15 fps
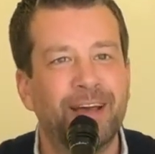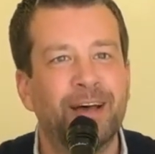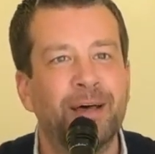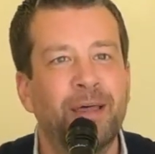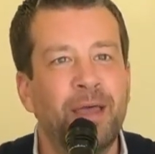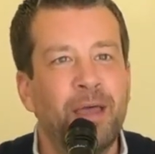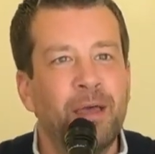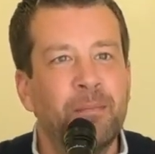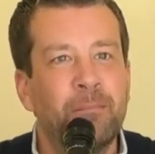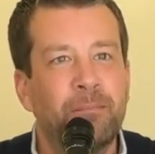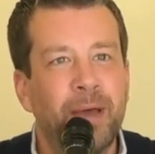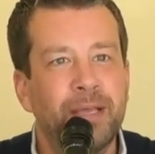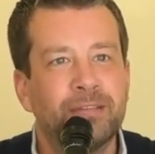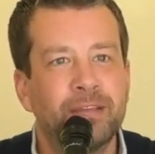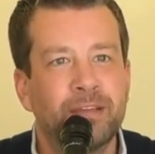Uh,
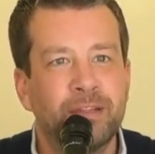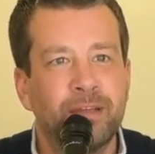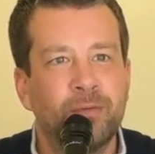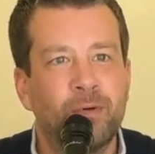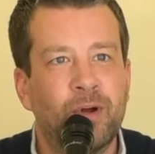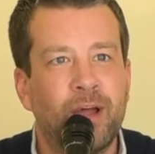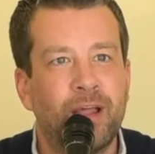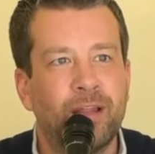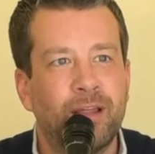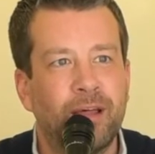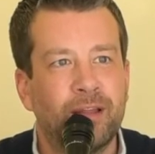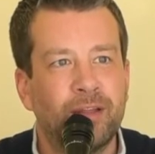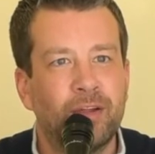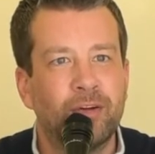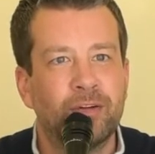basically, where I,
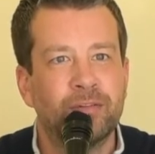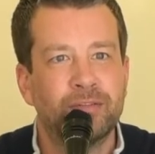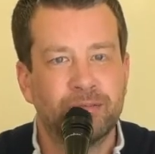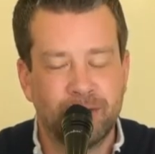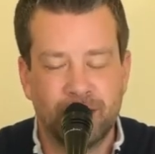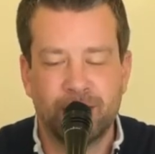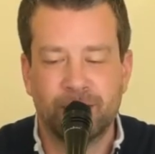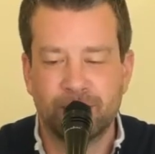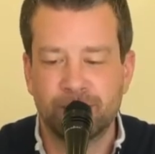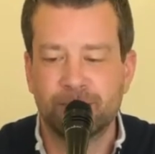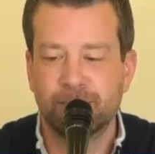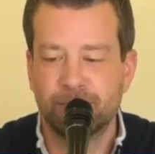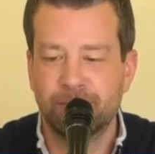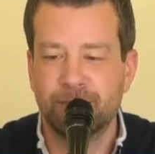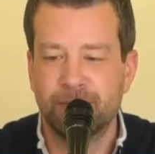I learned uh,
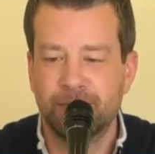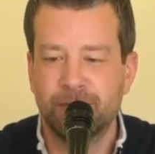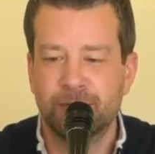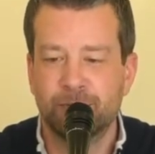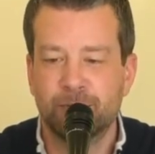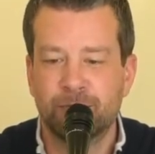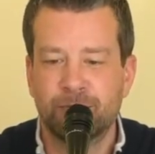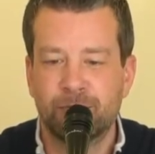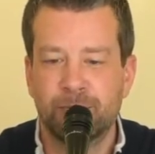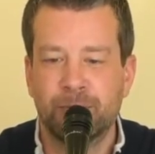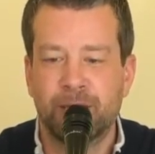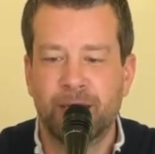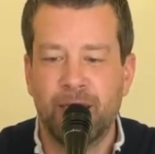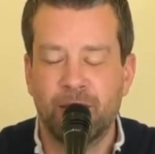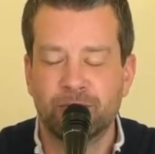this was from
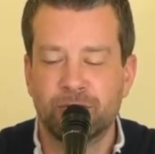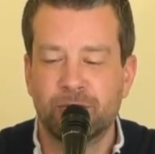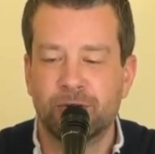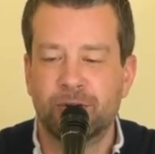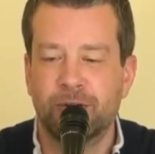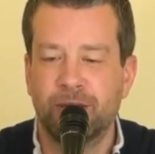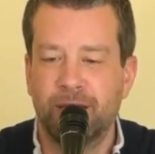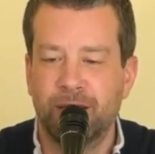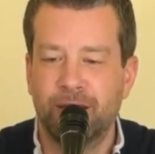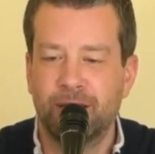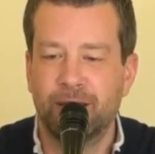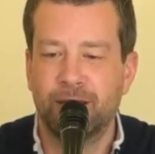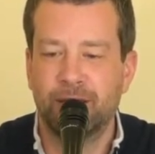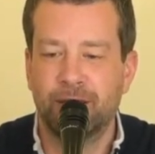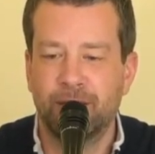my counselor,
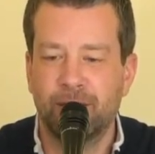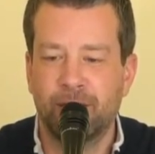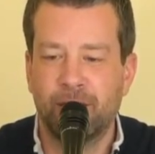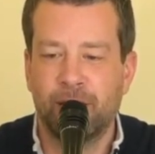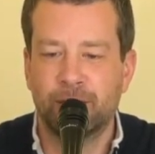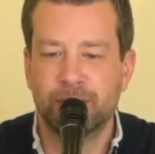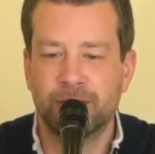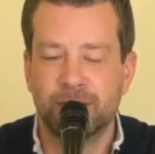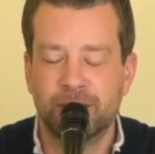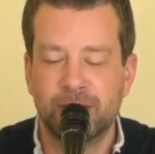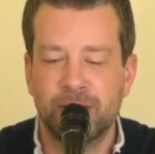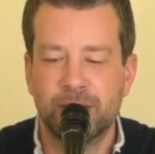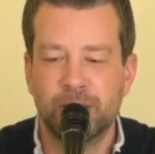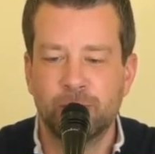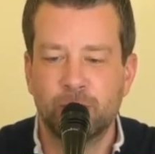and uh, I was in a
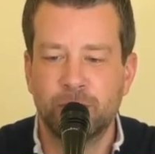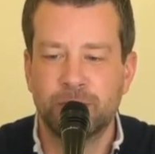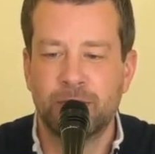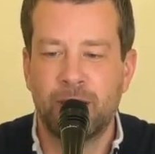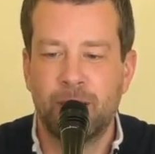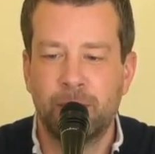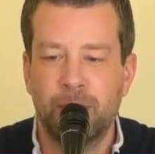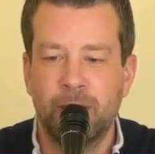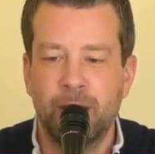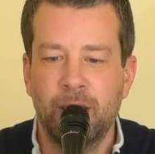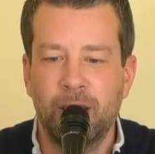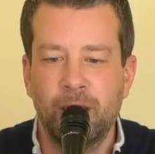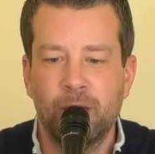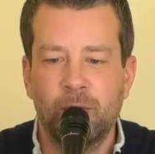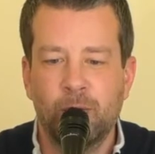session one time, and
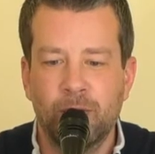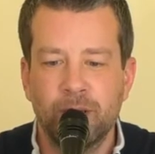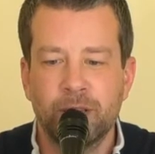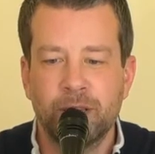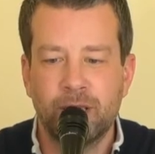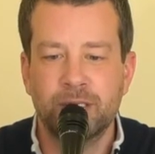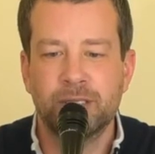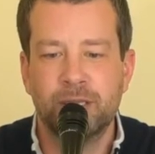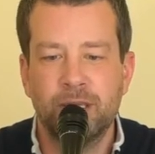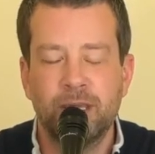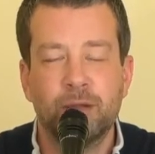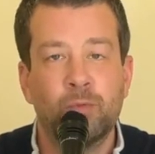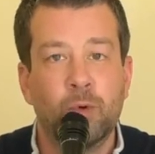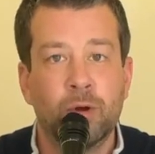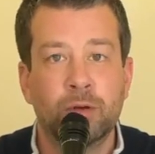one of the things that
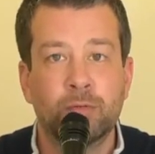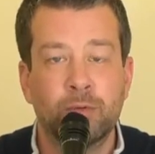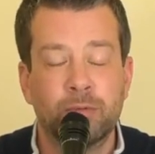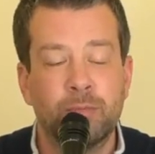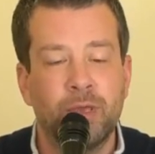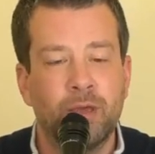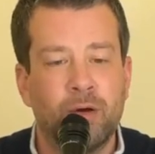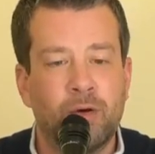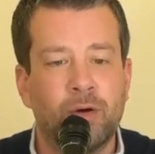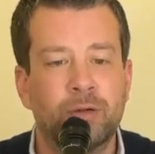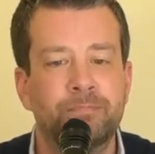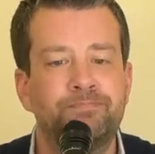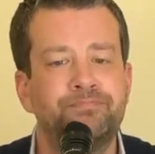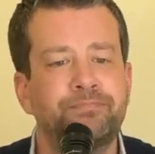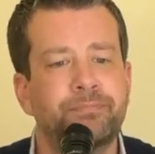he had worked with me
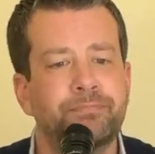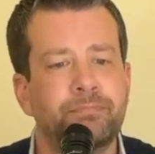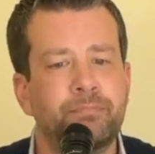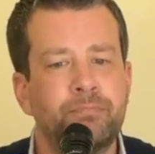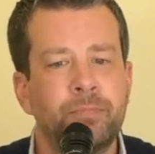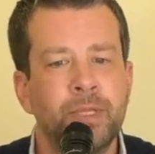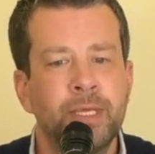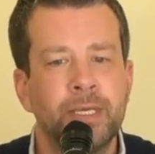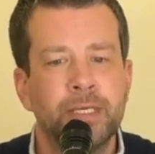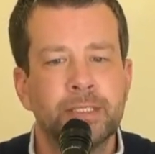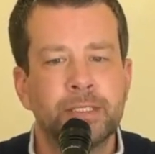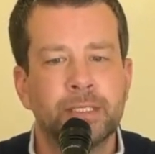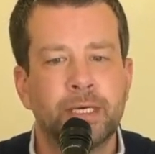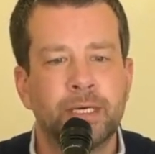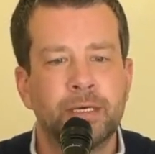on
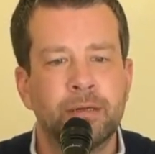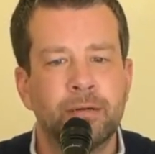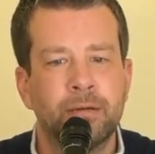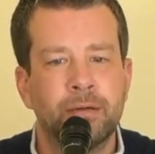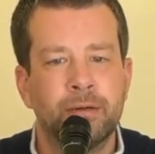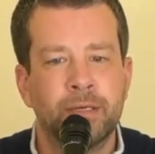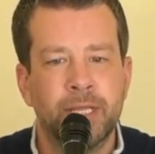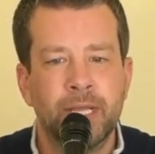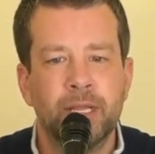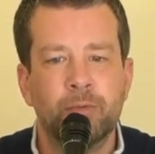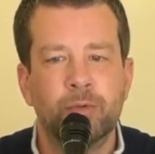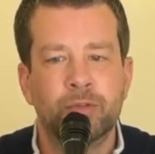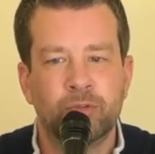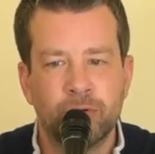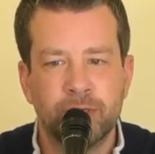is uh,
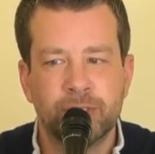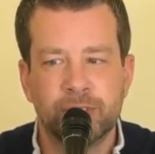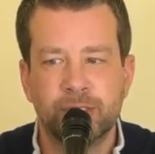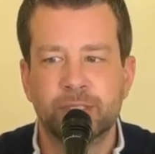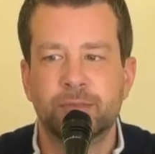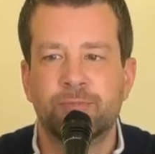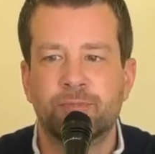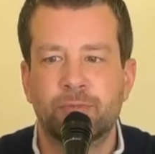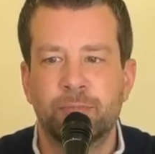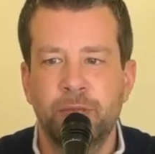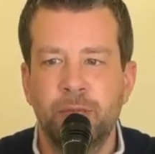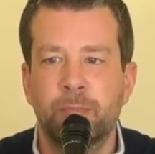dealing with criticism from